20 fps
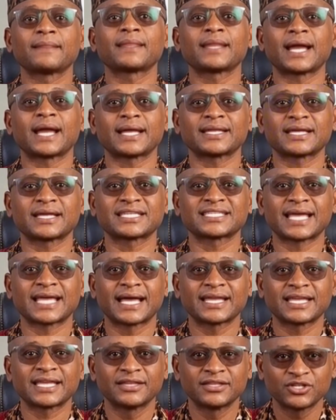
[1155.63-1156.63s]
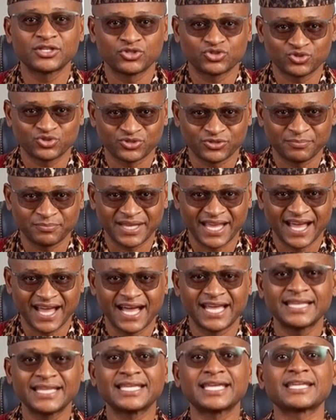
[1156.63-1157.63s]
Understanding the truth
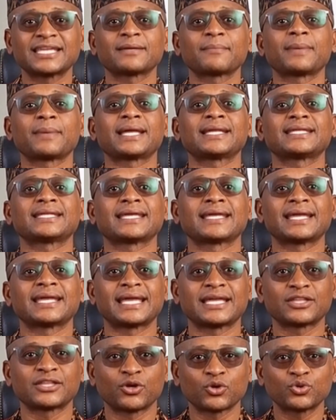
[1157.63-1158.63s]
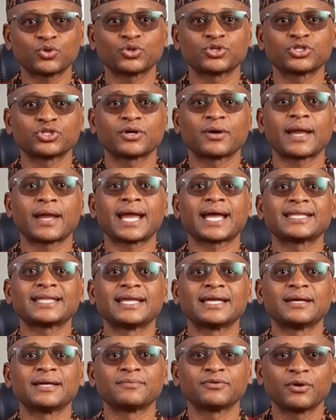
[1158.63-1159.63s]
behind these myths is crucial as
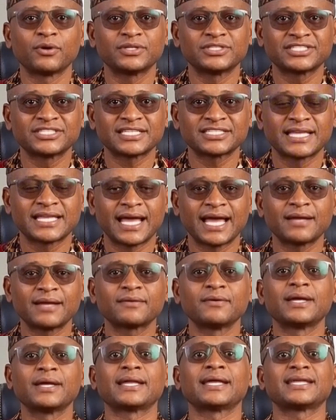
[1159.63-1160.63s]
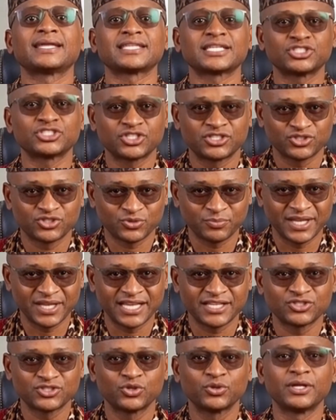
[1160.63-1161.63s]
it influences every decision you
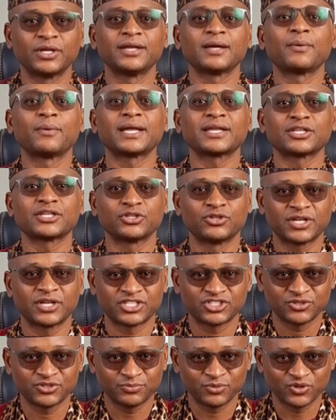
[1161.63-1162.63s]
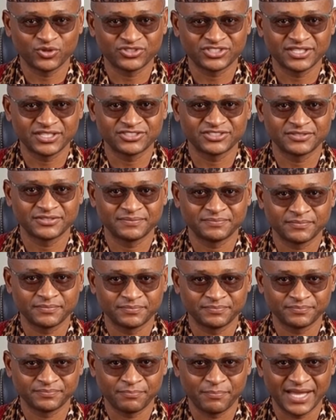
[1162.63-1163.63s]
make during the registration process.
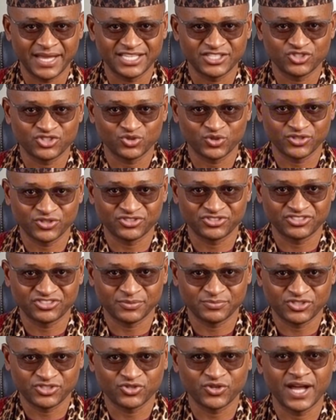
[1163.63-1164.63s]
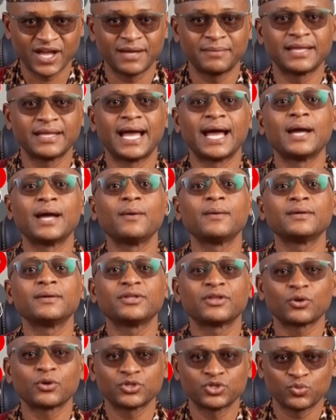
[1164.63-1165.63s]
Make sure to subscribe now
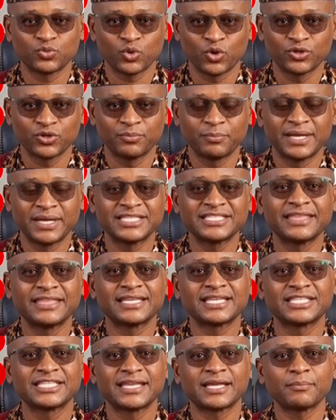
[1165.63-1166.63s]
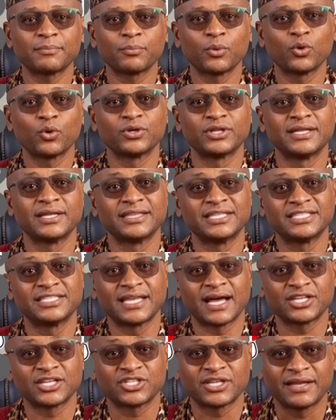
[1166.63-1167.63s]
so you won't miss this important
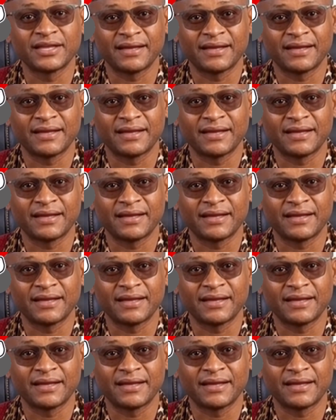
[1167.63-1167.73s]
discussion.